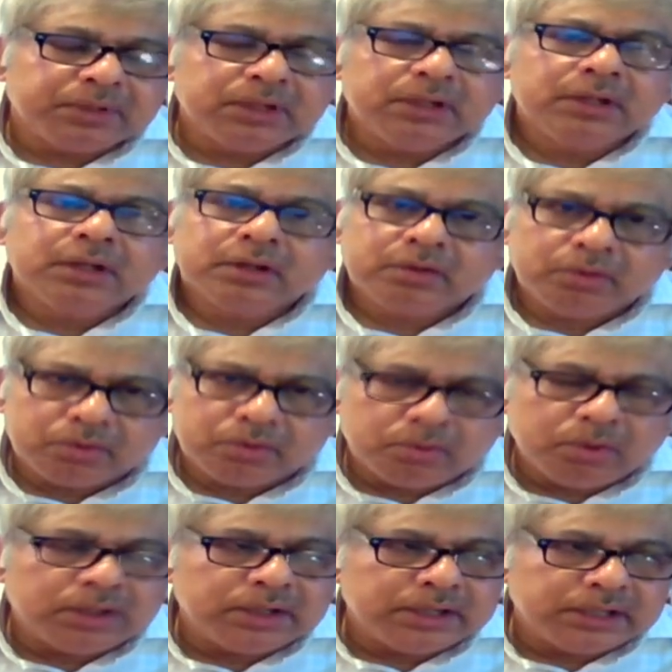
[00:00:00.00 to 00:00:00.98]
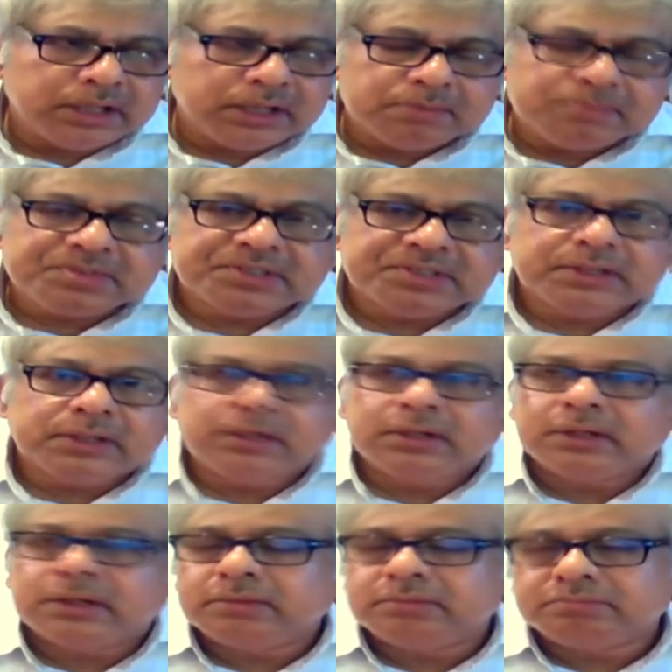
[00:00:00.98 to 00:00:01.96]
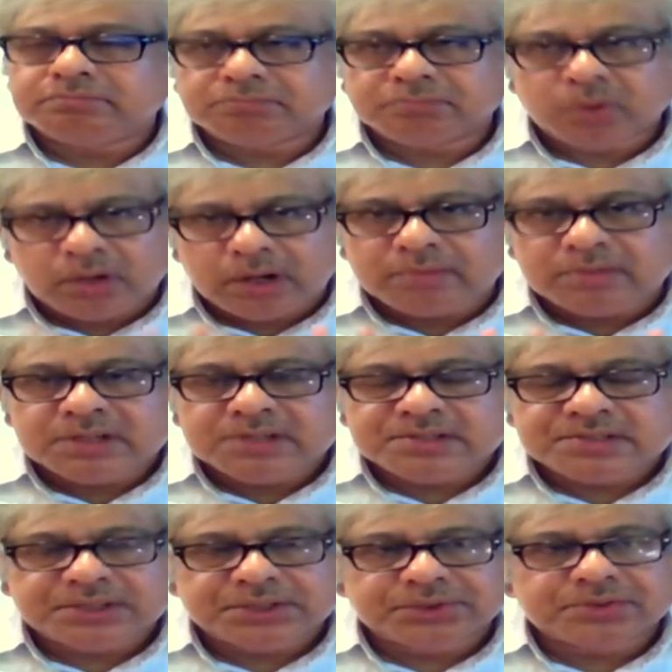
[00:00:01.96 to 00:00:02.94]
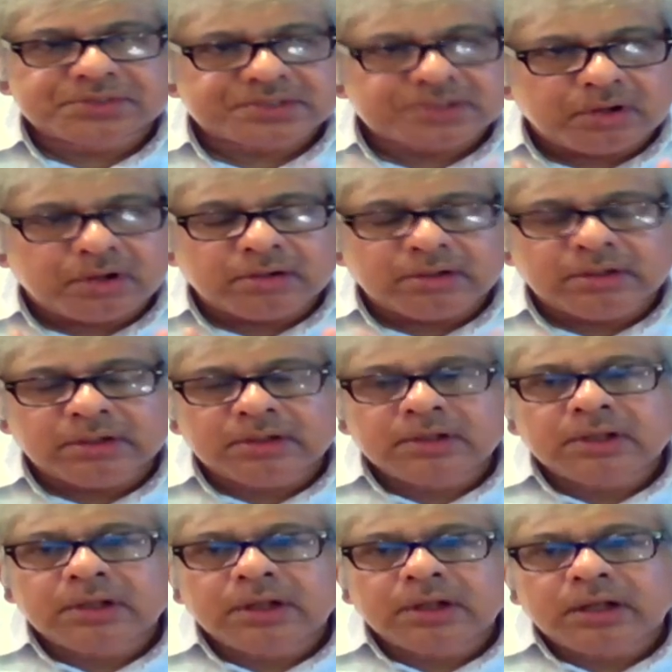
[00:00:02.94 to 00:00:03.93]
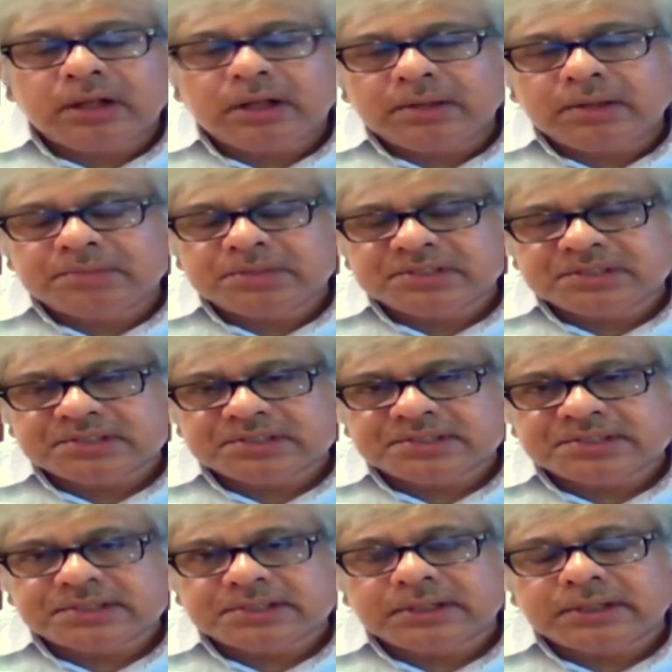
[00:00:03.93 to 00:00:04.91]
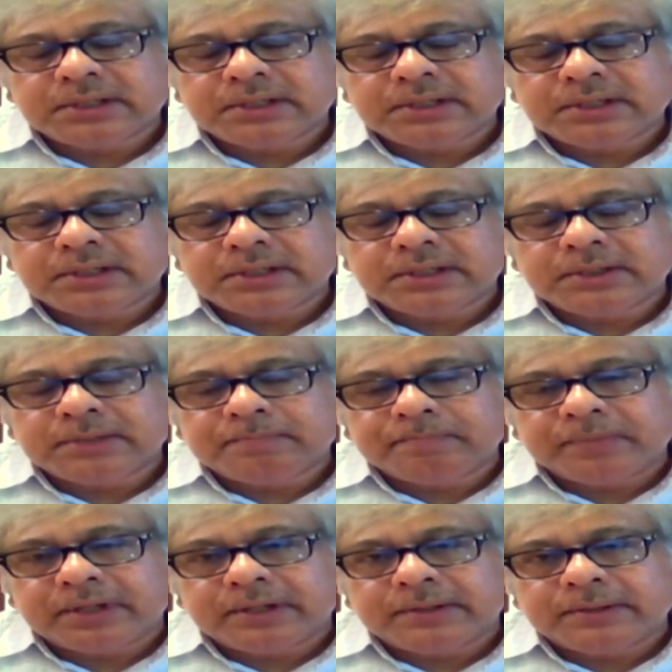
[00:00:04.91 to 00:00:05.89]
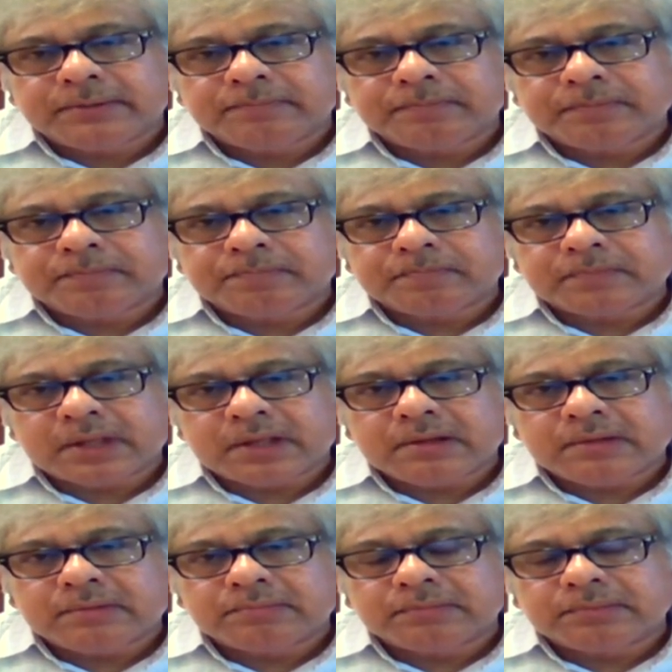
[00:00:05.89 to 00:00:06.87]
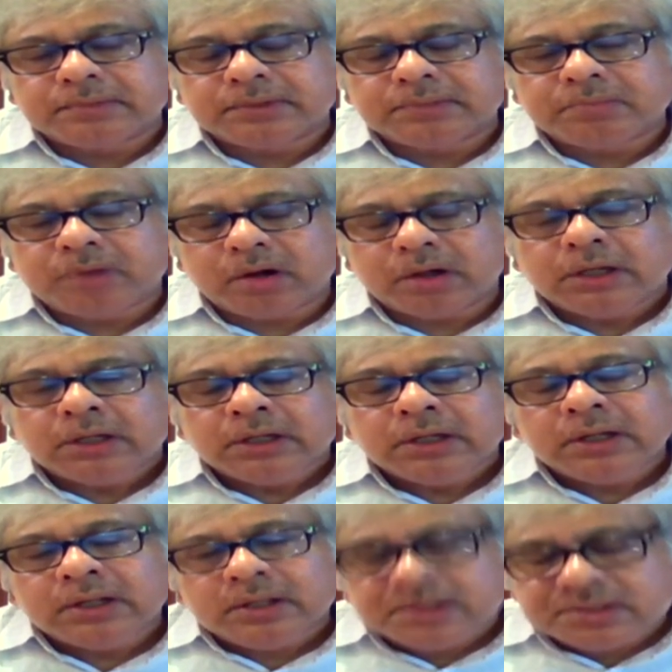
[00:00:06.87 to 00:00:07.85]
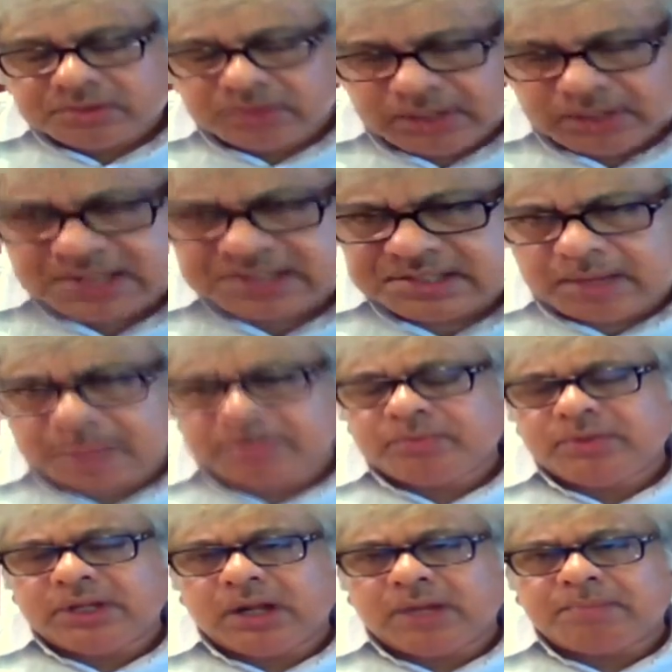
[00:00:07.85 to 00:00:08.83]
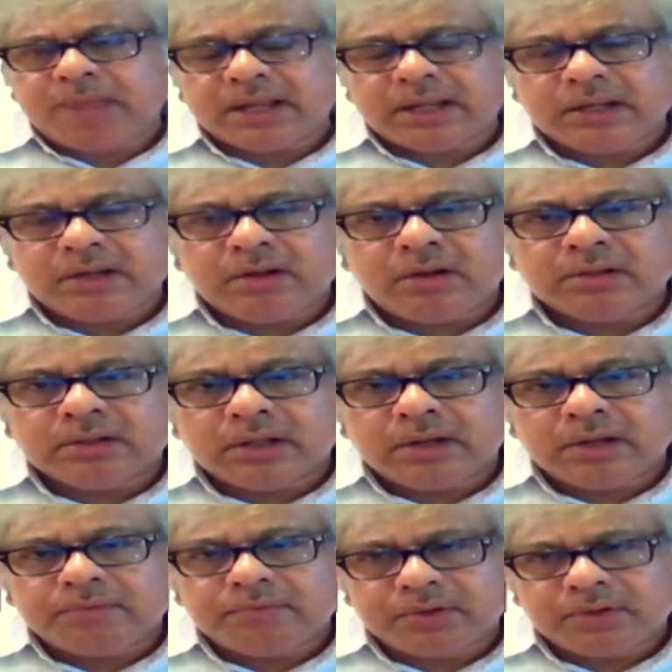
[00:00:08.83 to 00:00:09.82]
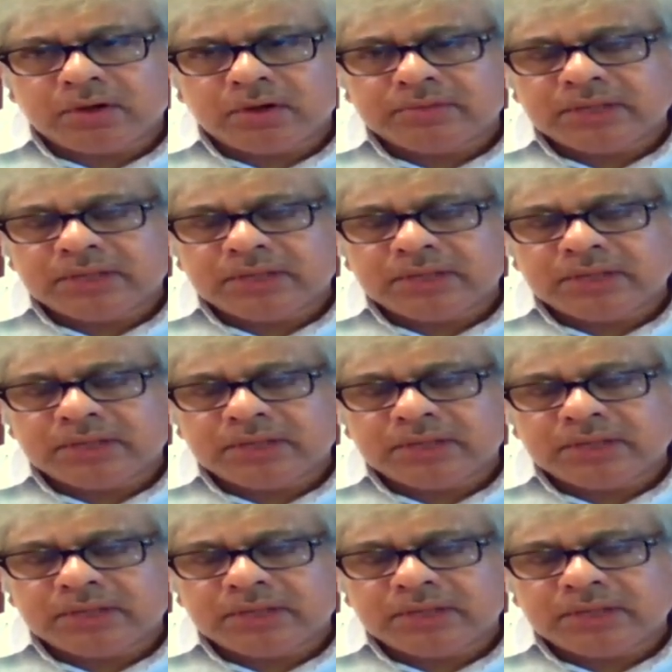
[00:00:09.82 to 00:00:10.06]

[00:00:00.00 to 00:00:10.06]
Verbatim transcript: good quality names, uh, no governance issues, strong uh, business. Uh, Uh, uh, model. So yes, I mean, we are banking on a few of them.